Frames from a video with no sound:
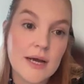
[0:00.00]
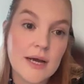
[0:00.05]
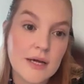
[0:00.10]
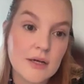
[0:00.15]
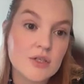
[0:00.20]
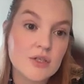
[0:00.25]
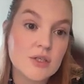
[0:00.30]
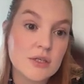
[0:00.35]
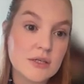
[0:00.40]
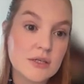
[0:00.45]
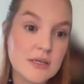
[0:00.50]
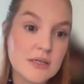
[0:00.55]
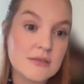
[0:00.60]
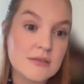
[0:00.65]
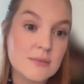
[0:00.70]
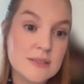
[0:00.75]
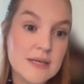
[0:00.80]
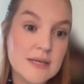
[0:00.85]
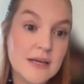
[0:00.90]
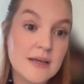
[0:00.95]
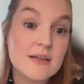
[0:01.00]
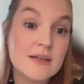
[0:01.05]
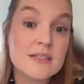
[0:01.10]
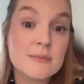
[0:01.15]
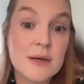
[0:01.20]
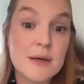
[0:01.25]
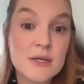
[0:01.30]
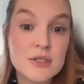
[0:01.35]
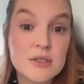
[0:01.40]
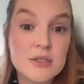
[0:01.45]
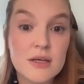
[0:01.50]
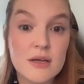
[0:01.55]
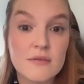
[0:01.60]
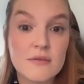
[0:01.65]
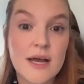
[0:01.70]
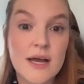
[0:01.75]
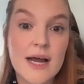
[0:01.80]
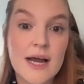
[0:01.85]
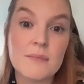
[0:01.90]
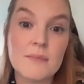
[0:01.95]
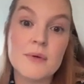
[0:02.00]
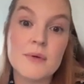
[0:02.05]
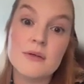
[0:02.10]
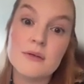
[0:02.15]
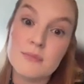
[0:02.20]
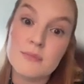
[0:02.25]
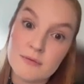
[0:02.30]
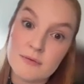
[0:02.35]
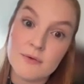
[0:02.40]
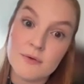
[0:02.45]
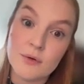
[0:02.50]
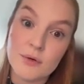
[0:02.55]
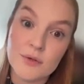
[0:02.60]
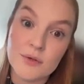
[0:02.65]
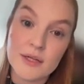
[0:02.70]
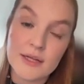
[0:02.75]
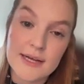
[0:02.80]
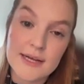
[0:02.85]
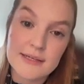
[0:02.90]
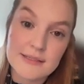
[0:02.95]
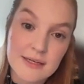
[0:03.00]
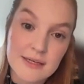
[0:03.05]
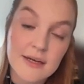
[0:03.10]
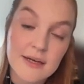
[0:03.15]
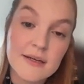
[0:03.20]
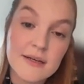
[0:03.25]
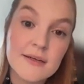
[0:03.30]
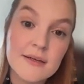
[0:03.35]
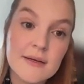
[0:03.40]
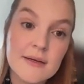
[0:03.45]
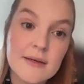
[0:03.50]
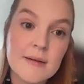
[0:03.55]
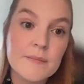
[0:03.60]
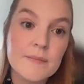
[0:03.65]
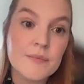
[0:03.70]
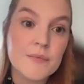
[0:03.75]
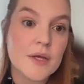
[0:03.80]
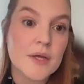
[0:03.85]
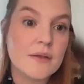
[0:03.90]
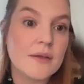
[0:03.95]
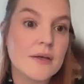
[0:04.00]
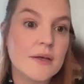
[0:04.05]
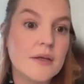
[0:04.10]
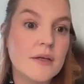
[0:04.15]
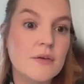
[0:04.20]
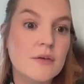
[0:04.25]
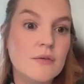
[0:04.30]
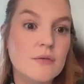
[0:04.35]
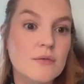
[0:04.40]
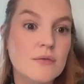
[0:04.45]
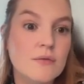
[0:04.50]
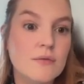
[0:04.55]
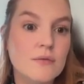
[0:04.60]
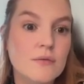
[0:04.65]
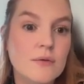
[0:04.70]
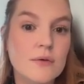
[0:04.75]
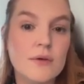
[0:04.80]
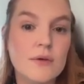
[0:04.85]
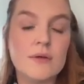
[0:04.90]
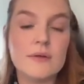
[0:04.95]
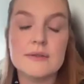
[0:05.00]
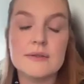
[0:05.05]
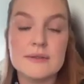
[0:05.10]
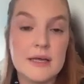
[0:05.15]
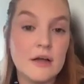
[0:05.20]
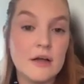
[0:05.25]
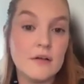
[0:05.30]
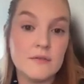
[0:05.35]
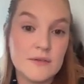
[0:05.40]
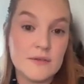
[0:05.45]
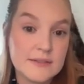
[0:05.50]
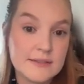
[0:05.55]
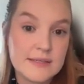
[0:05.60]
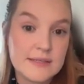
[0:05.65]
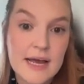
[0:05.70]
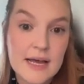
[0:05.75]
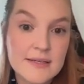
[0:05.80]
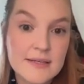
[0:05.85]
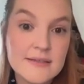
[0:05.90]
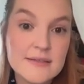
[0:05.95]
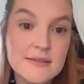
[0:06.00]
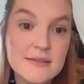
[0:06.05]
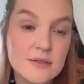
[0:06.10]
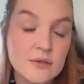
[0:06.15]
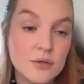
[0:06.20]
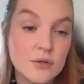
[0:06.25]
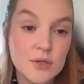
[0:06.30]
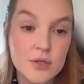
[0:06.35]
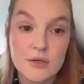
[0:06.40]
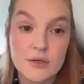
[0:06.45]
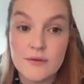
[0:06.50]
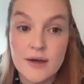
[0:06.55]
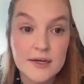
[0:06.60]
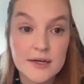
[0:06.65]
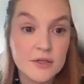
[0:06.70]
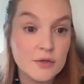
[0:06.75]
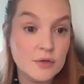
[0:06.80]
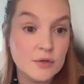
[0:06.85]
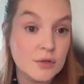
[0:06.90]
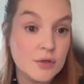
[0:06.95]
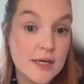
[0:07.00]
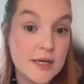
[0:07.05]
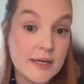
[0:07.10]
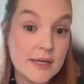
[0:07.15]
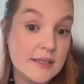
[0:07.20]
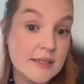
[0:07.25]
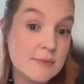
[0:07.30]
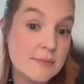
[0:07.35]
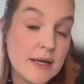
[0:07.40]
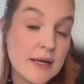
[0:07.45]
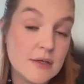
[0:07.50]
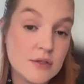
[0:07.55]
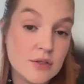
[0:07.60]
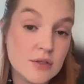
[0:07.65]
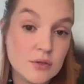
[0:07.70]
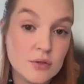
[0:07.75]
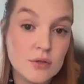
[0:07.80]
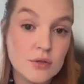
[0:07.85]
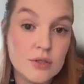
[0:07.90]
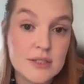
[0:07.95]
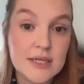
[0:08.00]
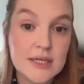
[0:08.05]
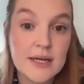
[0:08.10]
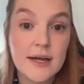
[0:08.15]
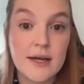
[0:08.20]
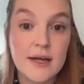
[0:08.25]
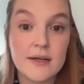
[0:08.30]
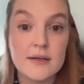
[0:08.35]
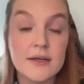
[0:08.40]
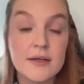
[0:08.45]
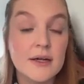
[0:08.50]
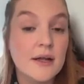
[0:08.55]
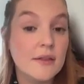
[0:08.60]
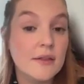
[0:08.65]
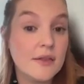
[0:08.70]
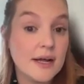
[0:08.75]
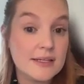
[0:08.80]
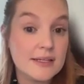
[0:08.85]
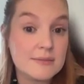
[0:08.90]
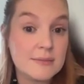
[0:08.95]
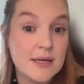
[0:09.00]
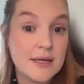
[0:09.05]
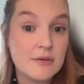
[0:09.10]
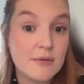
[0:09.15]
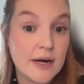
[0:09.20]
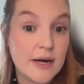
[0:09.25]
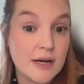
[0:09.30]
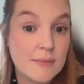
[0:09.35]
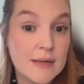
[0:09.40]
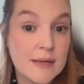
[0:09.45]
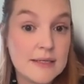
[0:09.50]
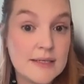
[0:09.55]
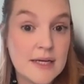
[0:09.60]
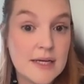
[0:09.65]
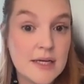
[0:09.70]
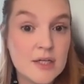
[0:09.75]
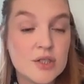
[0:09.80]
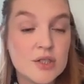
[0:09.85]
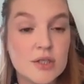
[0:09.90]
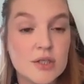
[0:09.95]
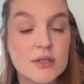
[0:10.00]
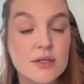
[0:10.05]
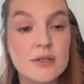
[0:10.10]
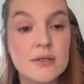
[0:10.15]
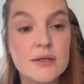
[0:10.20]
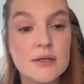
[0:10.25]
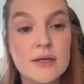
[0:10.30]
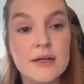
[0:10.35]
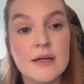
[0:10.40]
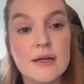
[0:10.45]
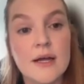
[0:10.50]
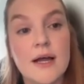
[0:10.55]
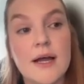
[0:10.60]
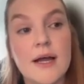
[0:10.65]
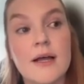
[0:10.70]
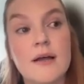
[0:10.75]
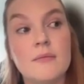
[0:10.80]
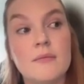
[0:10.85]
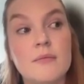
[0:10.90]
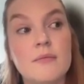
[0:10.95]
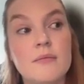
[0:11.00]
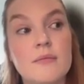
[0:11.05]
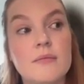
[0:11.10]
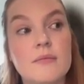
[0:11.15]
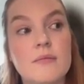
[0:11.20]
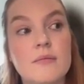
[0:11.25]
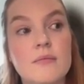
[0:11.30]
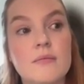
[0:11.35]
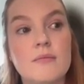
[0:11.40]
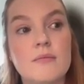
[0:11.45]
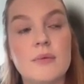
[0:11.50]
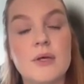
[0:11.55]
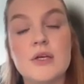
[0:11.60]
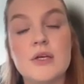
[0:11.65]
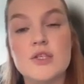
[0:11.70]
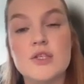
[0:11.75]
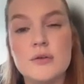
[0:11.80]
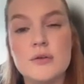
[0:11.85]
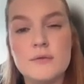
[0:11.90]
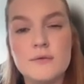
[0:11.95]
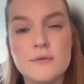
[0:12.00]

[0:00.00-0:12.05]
action needs to be taken, especially if that happened before the letter and that you've self-assessed or you've had an independent audit and that's made a recommendation. Um, because